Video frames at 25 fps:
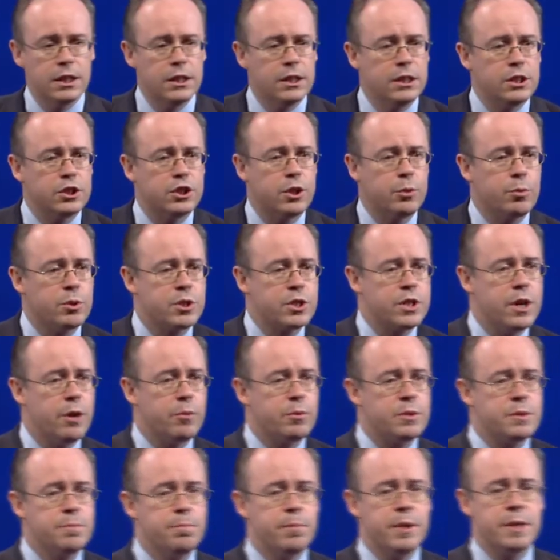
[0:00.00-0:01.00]
So we'll start
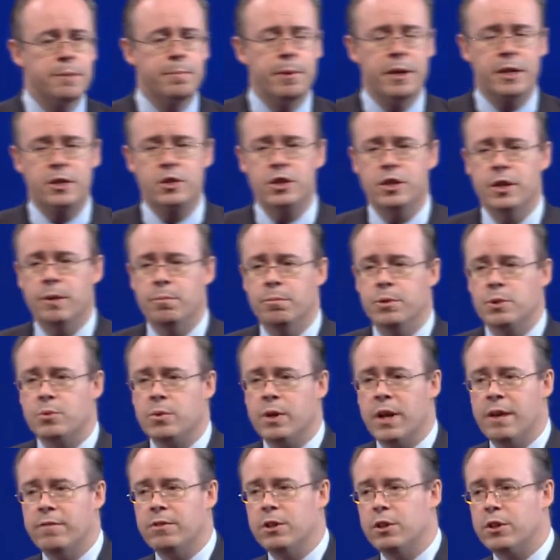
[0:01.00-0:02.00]
with some big picture numbers.
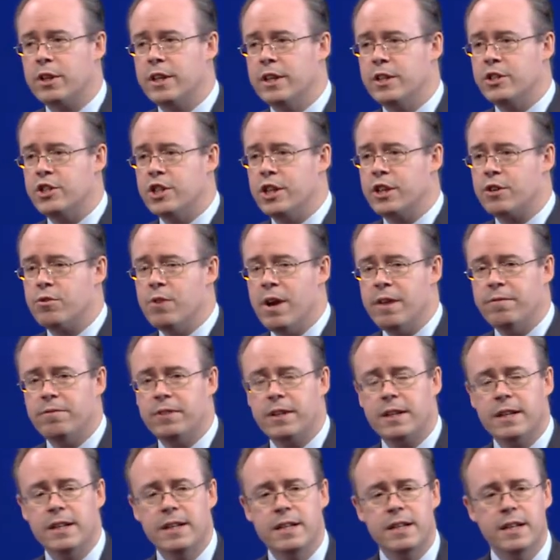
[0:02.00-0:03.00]
We'll have a look at it
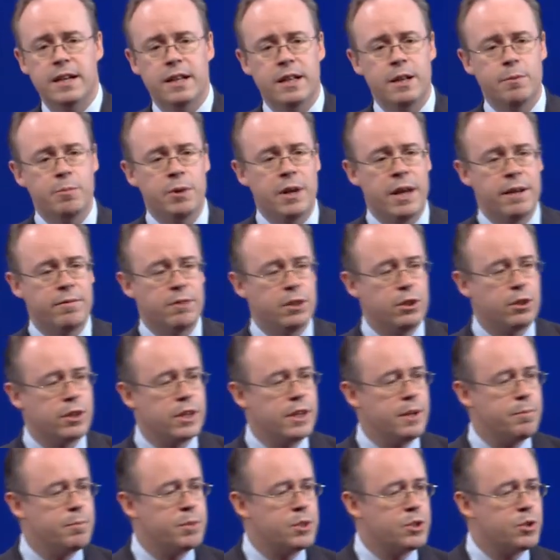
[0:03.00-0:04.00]
geographically, and then we'll have a look at
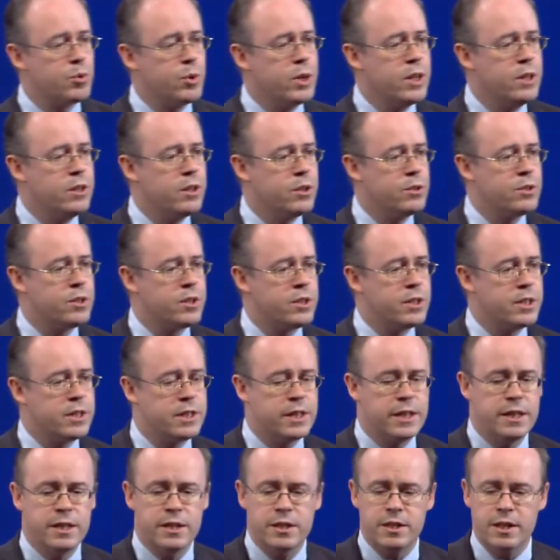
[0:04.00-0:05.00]
it between those
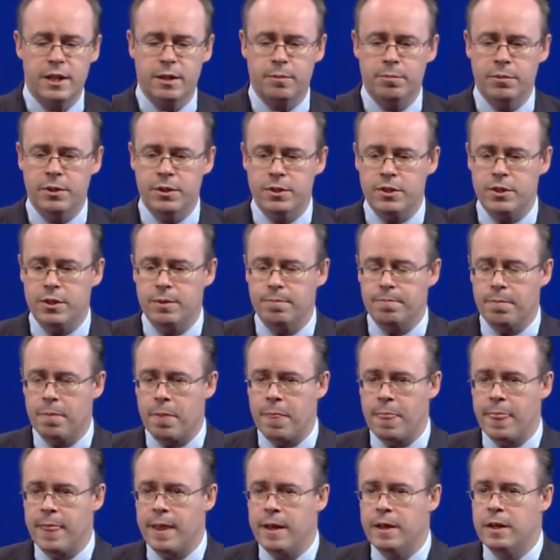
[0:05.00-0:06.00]
13 segments.
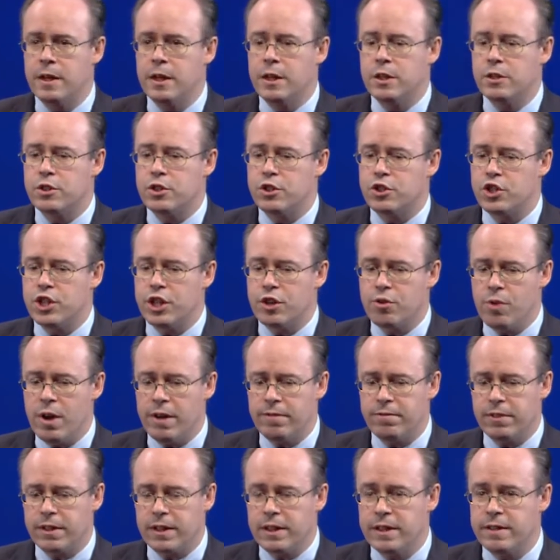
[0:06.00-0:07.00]
So
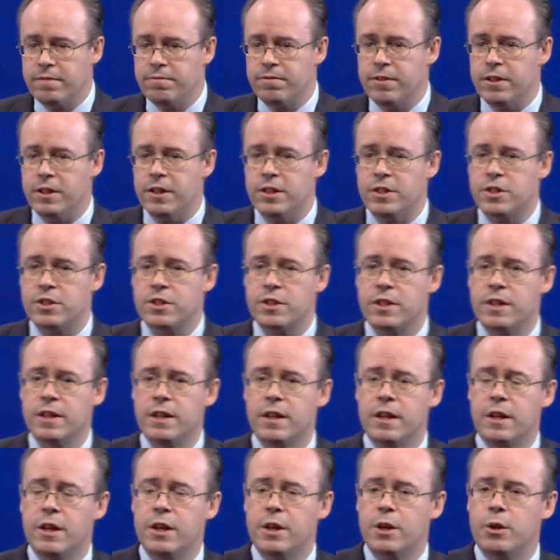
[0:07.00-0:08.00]
geographically first,
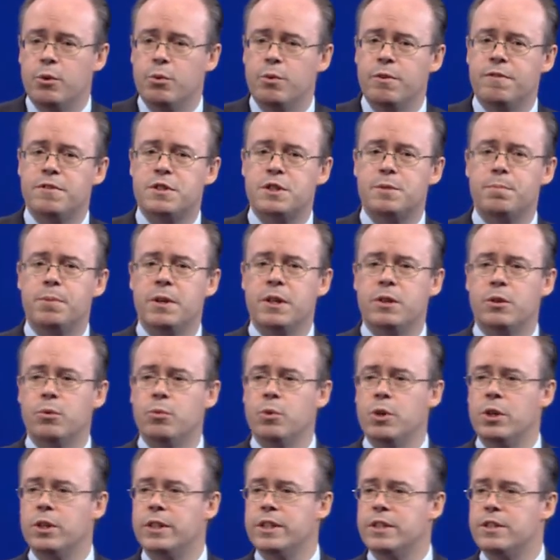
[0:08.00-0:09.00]
we've split the
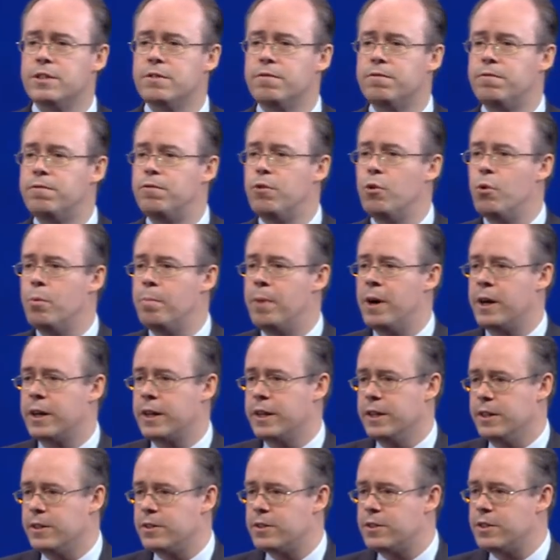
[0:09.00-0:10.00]
world into 4
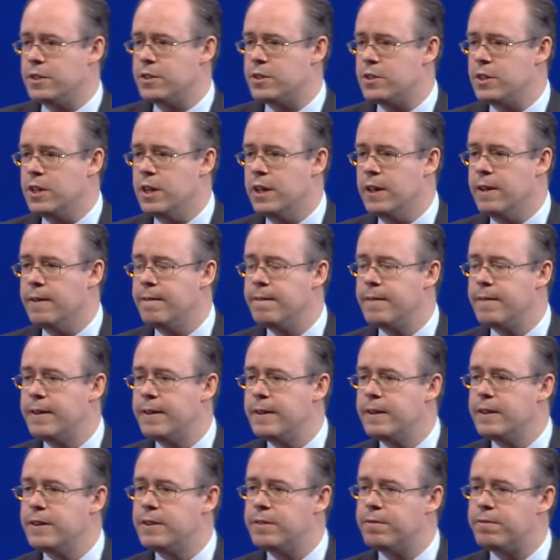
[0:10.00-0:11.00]
buckets this year.
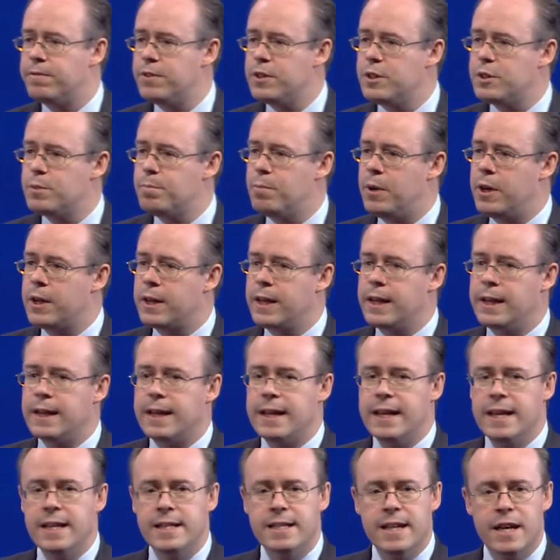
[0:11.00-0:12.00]
The first bucket
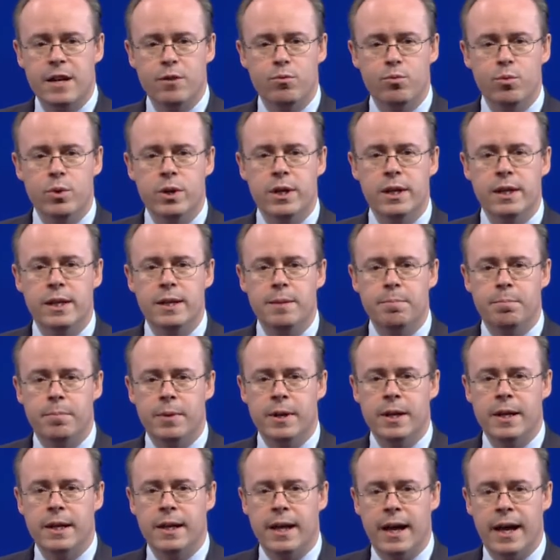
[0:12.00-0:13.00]
is a really
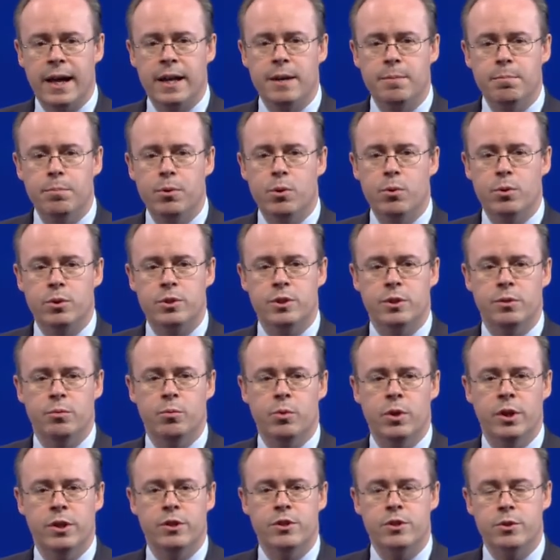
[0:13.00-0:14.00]
big and important
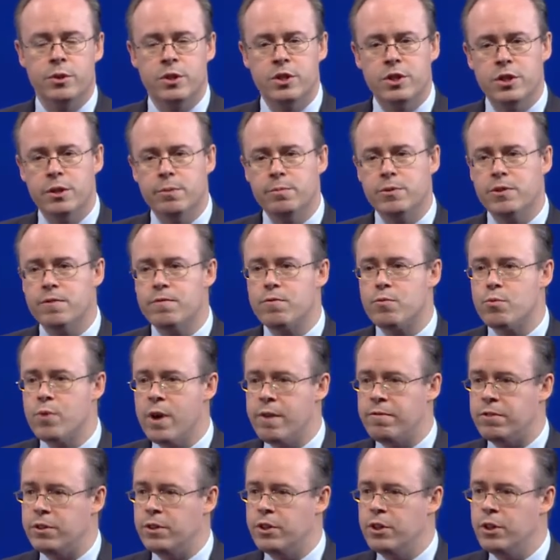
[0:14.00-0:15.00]
one. So in terms of
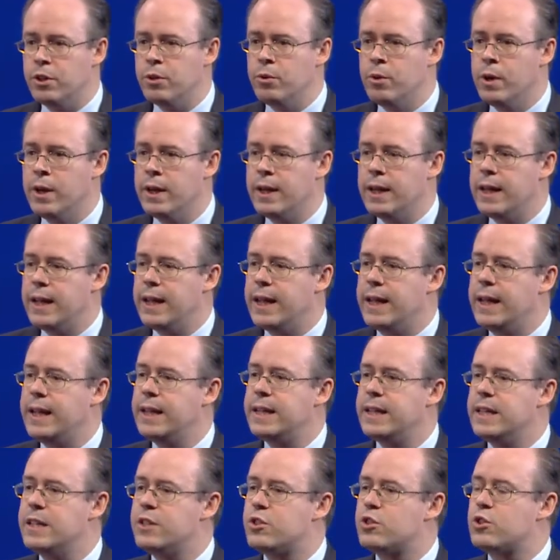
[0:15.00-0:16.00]
revenue, it
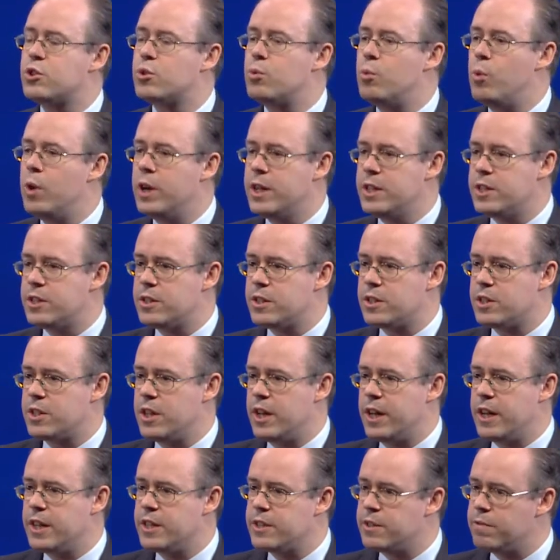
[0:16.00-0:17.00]
is twice the
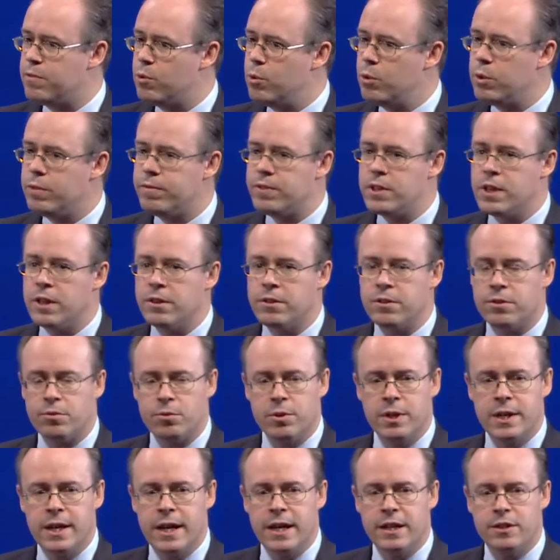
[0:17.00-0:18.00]
size of all of the other
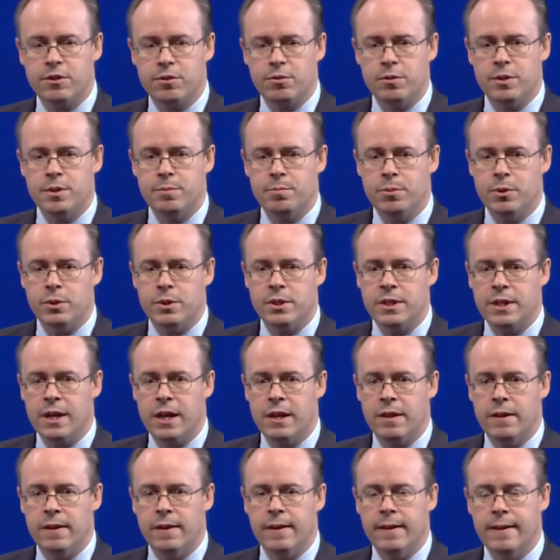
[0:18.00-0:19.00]
3 categories put
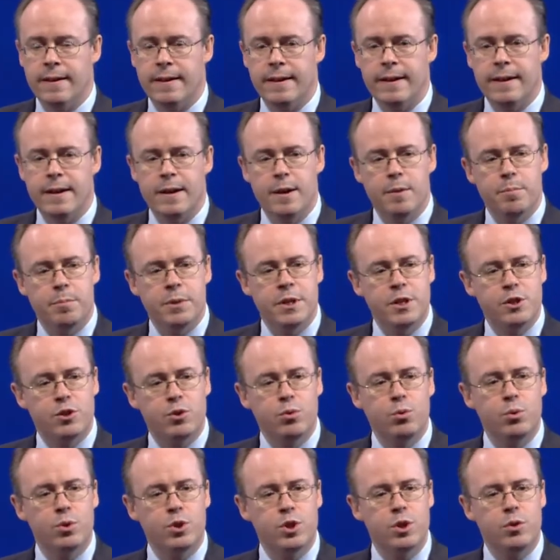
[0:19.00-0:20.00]
together. But it's
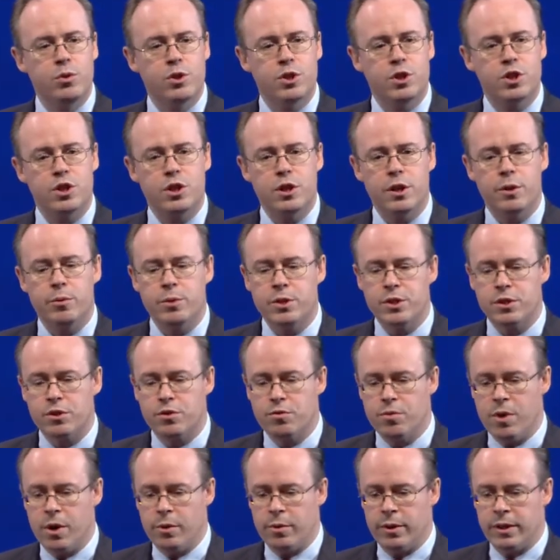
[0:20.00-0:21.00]
also the slowest
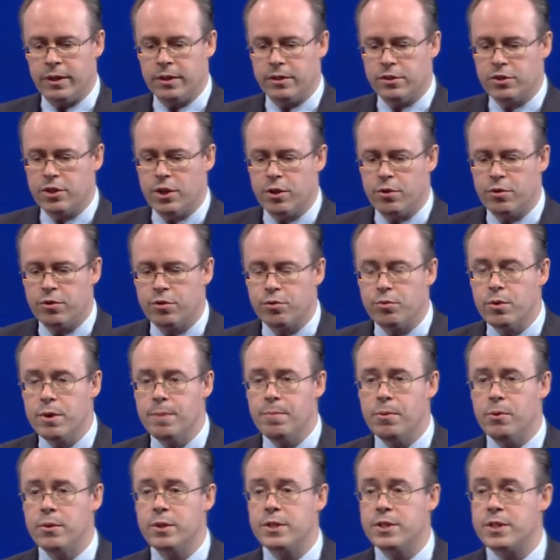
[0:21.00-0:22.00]
growing. So
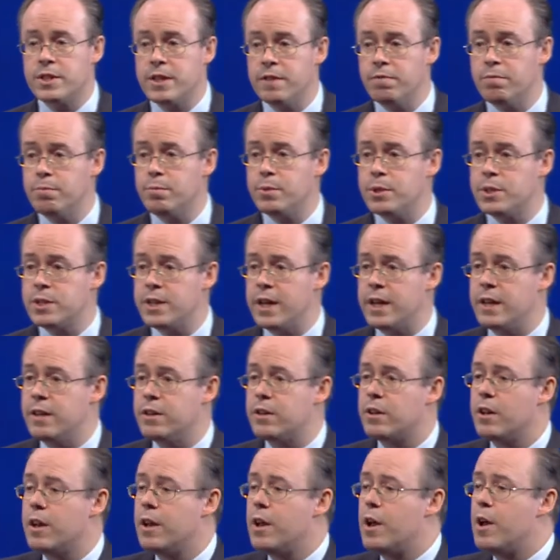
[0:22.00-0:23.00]
3.7%
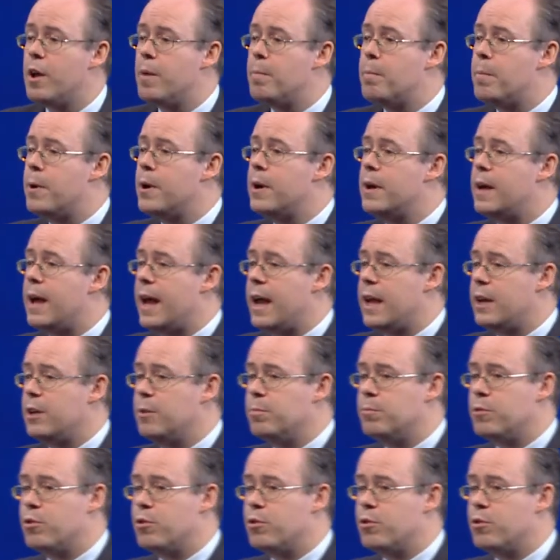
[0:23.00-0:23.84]
per annum